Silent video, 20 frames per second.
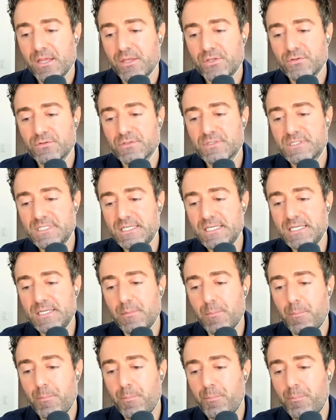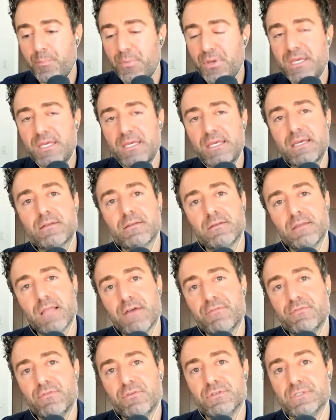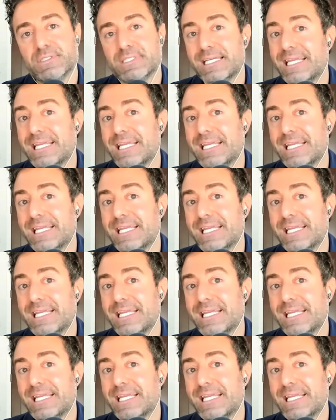you'll see peak levels